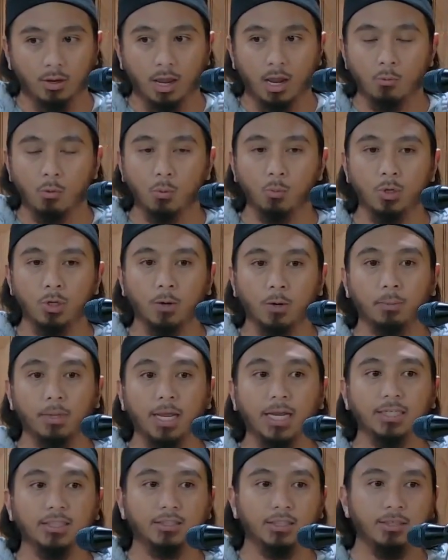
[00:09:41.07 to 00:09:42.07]
And when we are
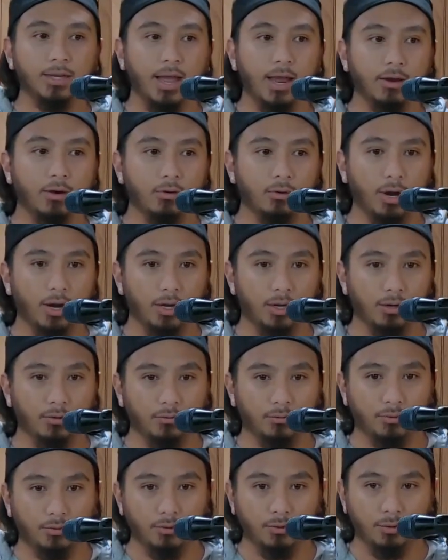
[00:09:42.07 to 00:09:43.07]
placed in that
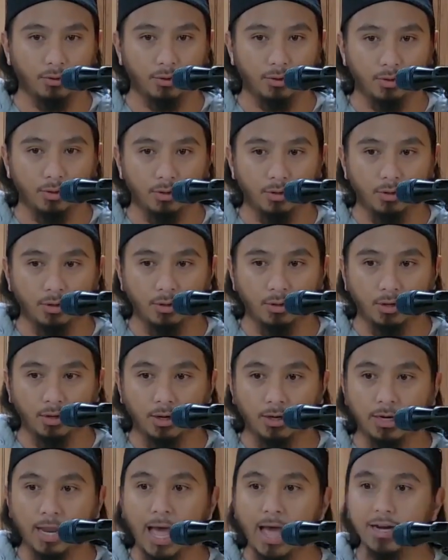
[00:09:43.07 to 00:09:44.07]
grave,
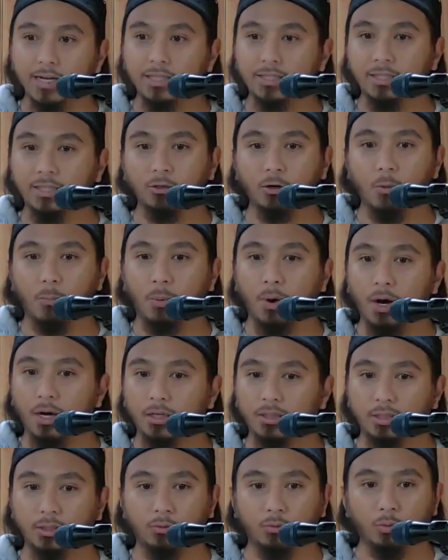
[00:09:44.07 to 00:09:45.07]
not a single
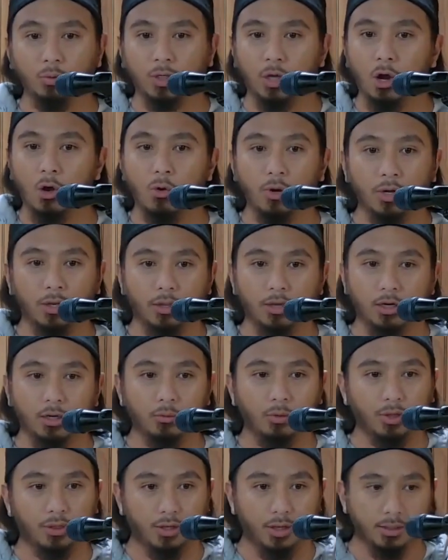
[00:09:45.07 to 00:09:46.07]
person will go in there
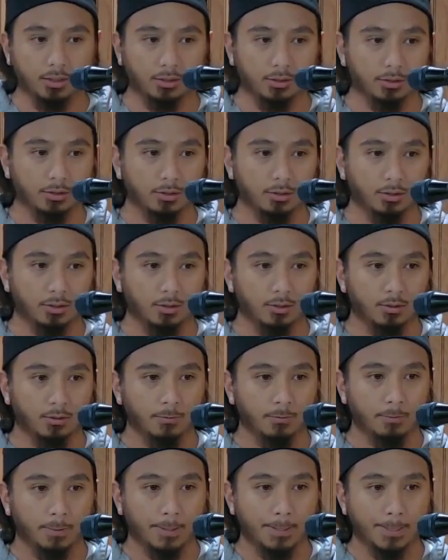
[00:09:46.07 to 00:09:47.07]
with us.
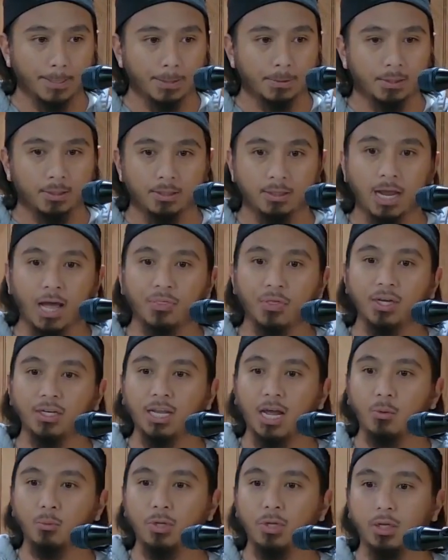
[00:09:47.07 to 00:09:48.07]
Nothing
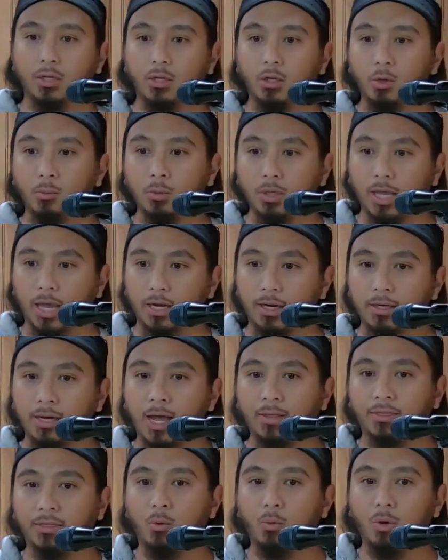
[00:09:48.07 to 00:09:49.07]
that we accumulated,
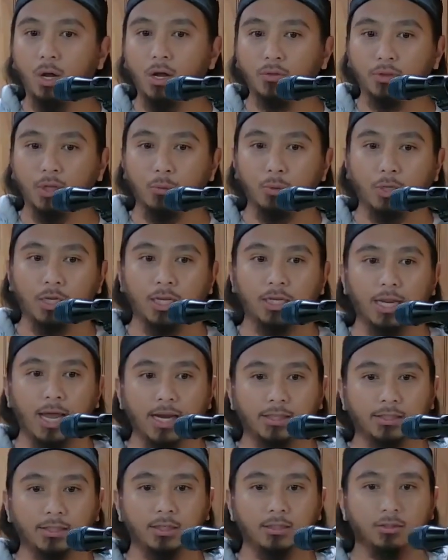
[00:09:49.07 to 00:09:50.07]
not the wealth that we
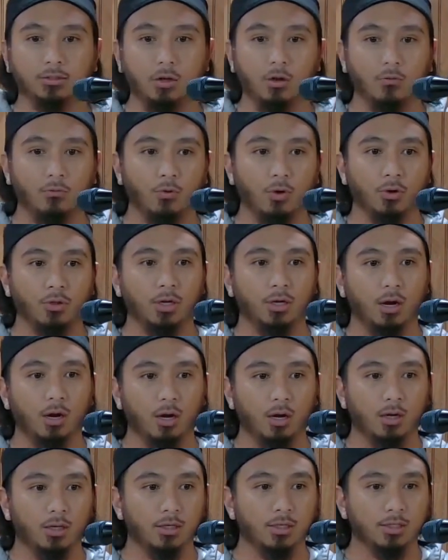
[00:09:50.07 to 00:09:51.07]
collected and so forth and
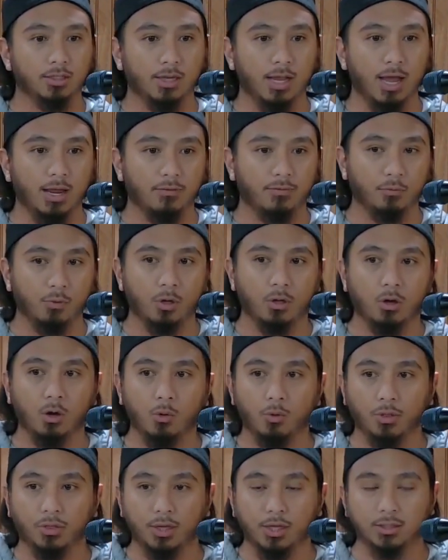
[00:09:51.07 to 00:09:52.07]
earned in this life, will
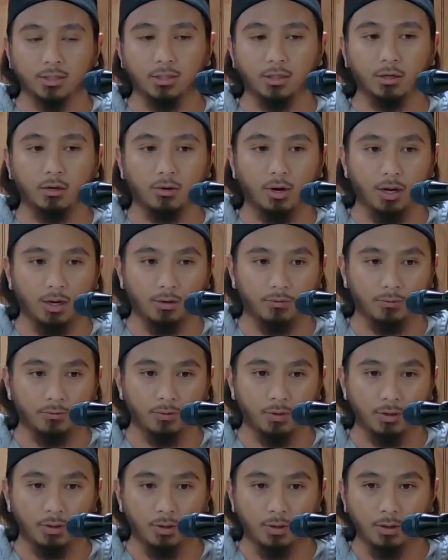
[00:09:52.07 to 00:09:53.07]
go with us in the grave.
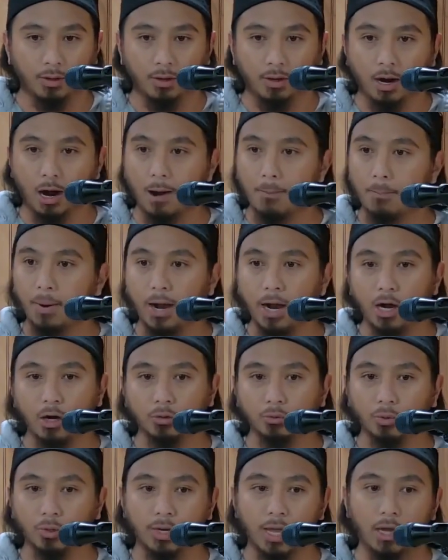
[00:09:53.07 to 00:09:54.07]
Our
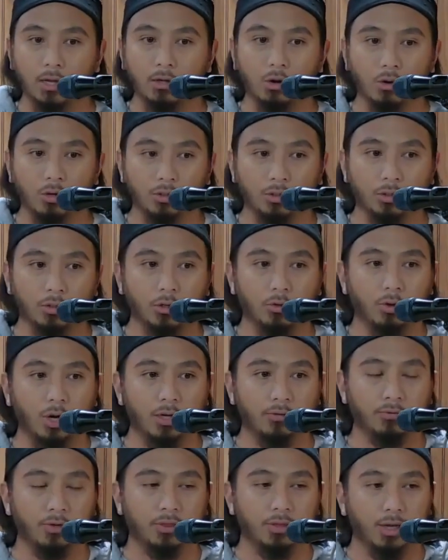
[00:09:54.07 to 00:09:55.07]
parents will not go into the
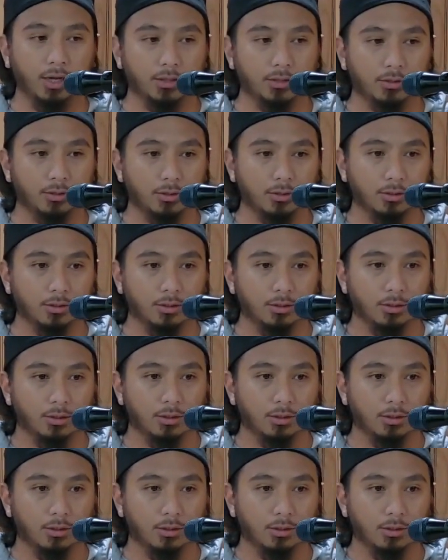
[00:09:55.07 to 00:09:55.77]
grave with us.